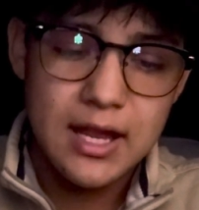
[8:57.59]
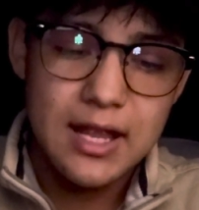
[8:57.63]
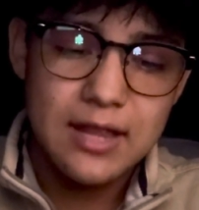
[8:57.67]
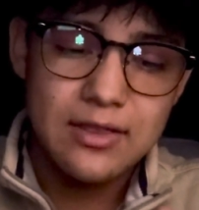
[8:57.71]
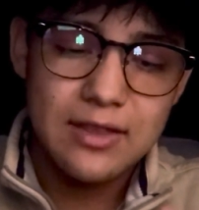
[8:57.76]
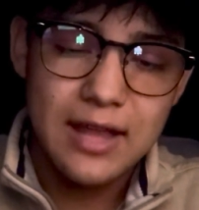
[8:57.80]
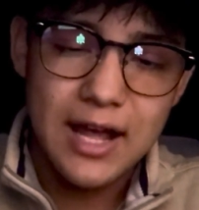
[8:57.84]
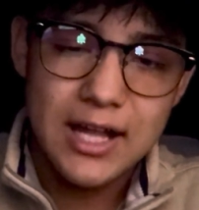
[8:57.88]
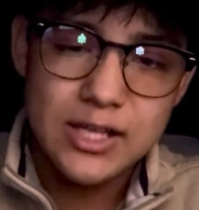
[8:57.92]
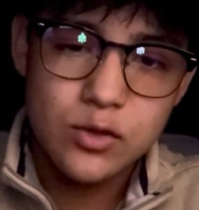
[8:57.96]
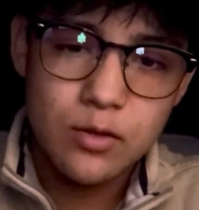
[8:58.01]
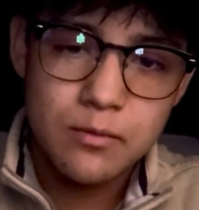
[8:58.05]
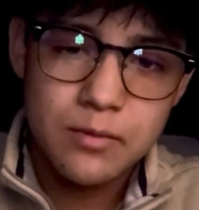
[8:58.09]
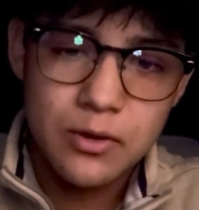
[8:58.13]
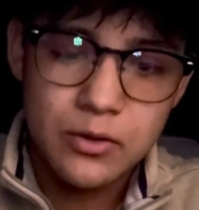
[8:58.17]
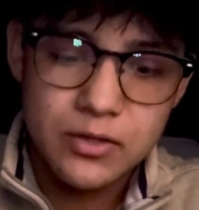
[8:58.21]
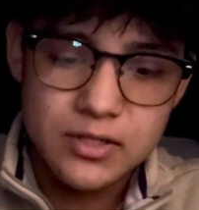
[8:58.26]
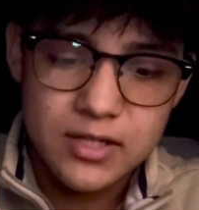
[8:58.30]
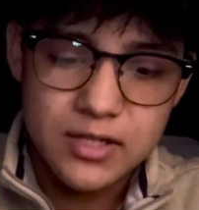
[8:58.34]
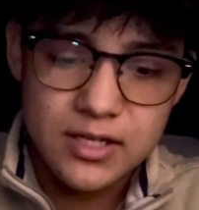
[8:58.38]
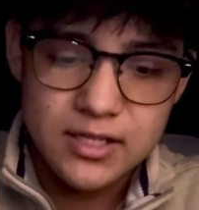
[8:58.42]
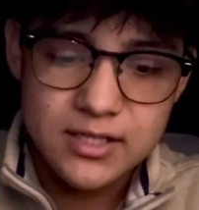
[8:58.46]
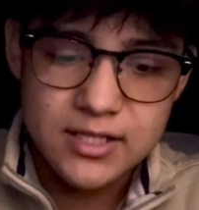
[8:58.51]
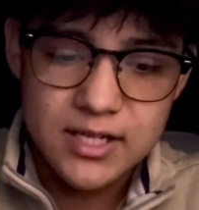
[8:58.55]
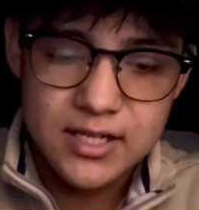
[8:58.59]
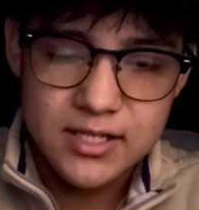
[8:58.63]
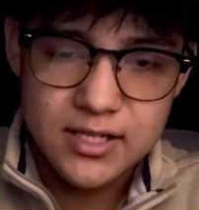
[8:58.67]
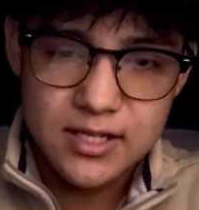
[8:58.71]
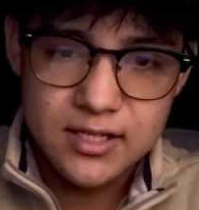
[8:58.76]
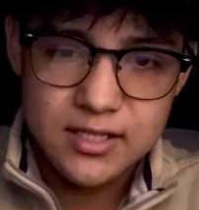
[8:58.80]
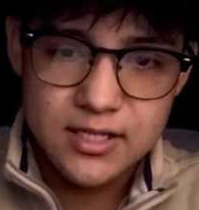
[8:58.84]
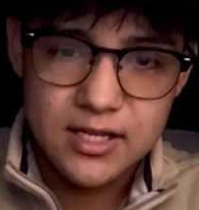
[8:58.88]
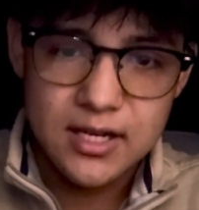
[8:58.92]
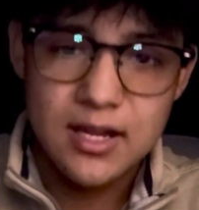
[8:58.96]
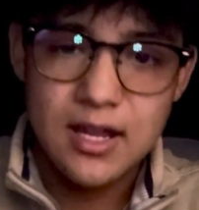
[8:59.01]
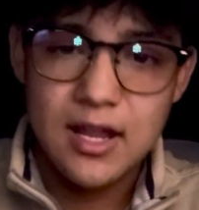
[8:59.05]
That's what builds
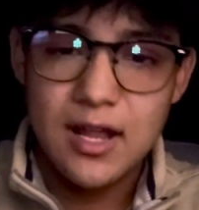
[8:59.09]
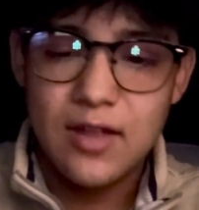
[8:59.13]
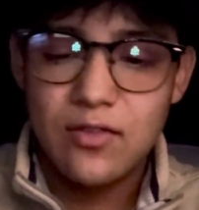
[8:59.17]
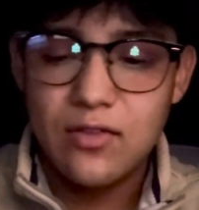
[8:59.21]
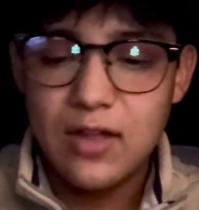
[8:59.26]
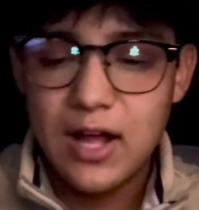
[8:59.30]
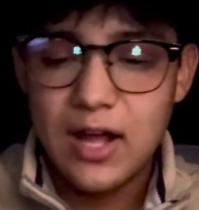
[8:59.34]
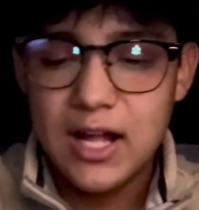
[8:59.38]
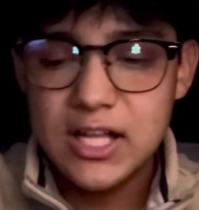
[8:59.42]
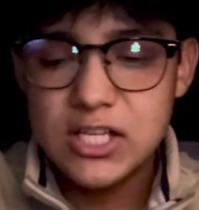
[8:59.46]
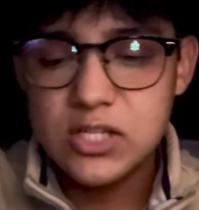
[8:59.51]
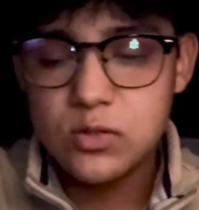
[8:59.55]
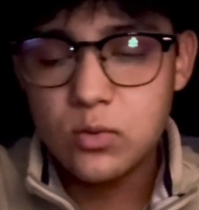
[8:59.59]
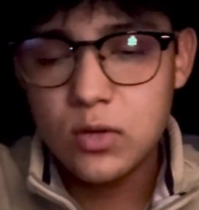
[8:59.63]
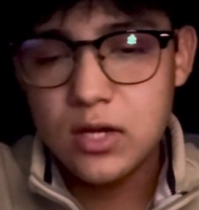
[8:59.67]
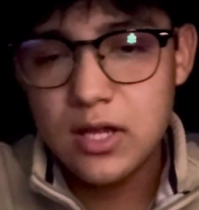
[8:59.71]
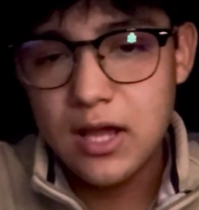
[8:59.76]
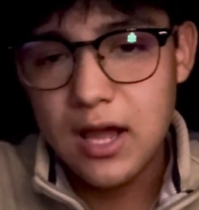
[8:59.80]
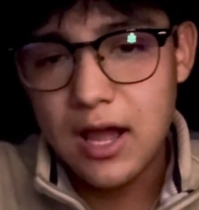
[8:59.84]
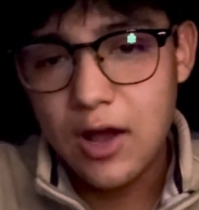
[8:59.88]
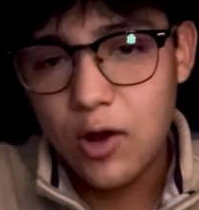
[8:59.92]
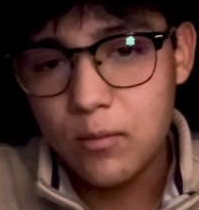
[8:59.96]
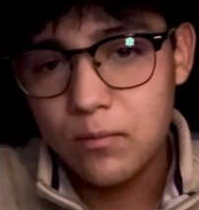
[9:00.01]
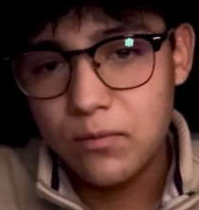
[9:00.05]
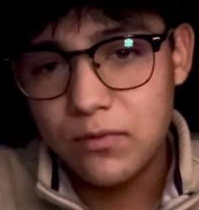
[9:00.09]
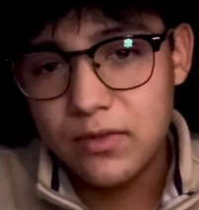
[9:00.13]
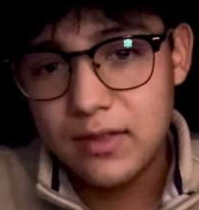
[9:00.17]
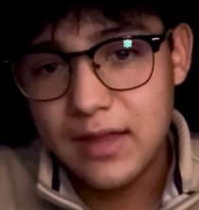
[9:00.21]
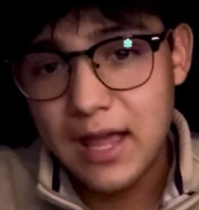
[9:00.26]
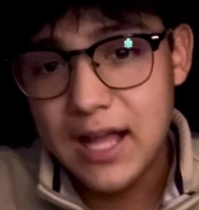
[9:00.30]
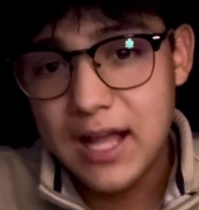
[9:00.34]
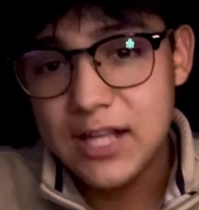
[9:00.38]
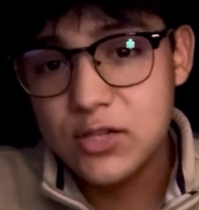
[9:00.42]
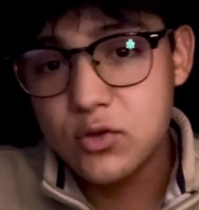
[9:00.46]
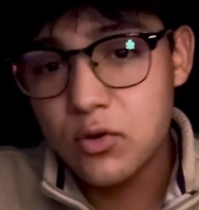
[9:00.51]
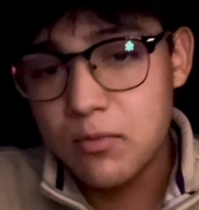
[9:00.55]
consistency. That's
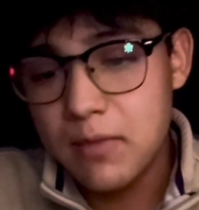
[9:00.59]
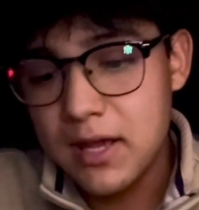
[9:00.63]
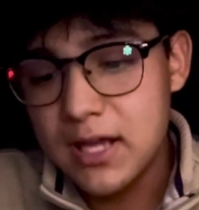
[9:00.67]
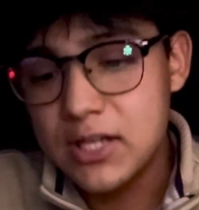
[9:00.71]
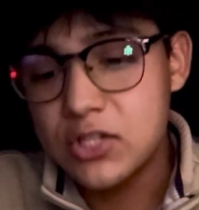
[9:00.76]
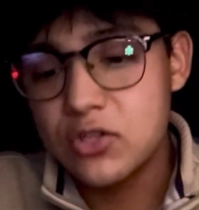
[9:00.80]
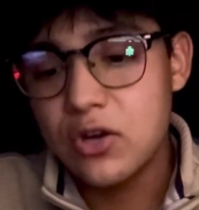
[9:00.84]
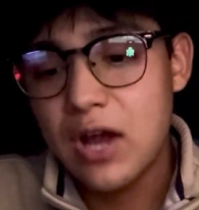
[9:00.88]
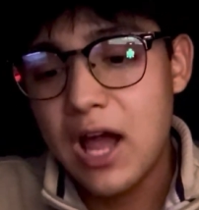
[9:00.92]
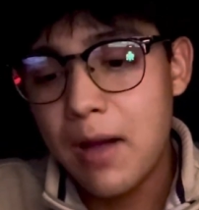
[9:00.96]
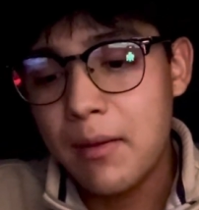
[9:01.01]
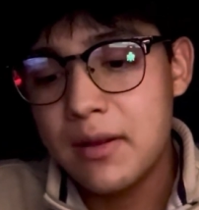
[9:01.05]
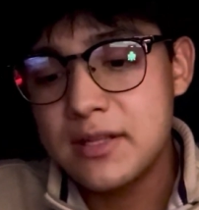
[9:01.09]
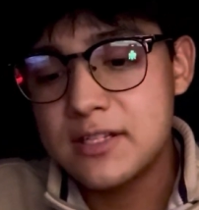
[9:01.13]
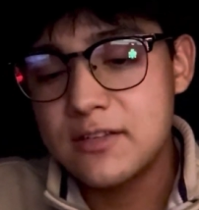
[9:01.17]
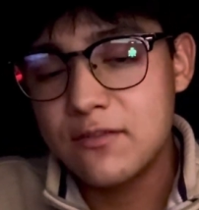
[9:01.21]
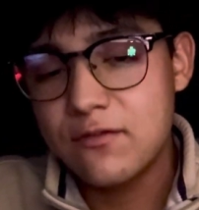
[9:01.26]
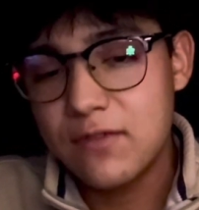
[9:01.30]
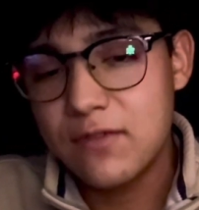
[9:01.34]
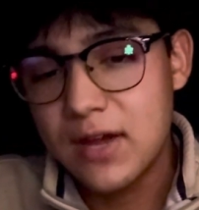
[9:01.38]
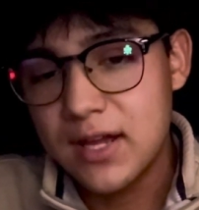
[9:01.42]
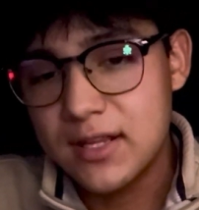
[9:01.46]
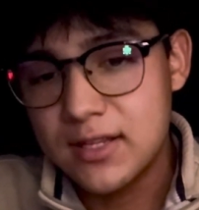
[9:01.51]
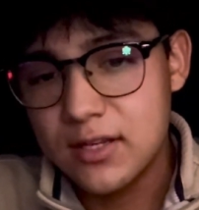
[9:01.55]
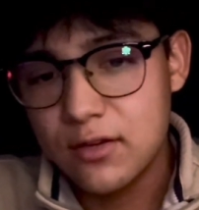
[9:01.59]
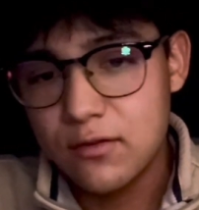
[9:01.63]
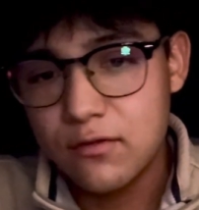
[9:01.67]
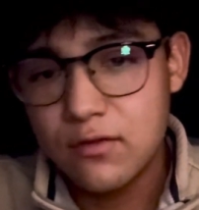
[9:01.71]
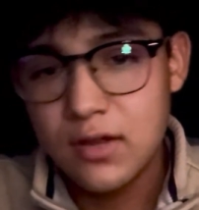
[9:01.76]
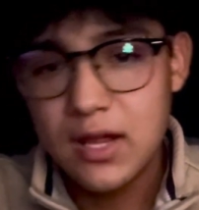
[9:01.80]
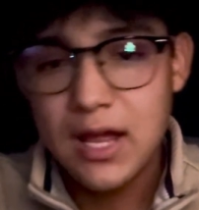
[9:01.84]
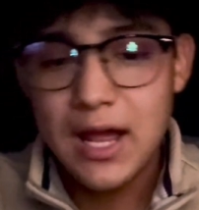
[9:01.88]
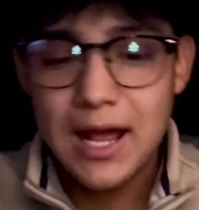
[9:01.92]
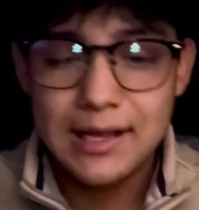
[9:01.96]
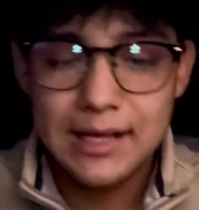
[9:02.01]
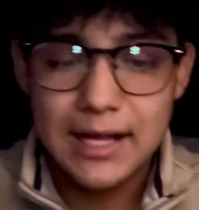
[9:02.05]
what makes your habits effective,
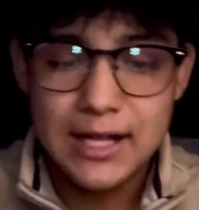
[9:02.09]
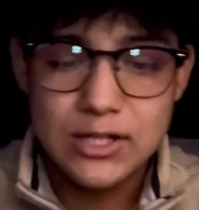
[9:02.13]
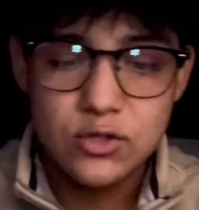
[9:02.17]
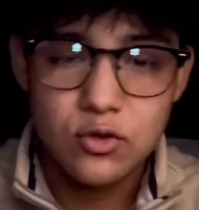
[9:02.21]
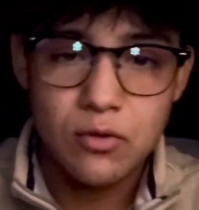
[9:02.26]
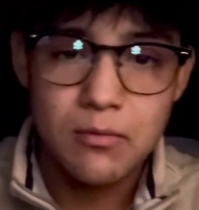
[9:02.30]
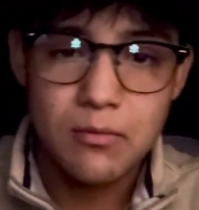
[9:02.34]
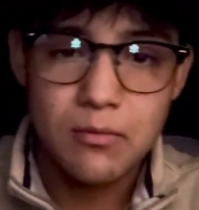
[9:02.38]
and that's what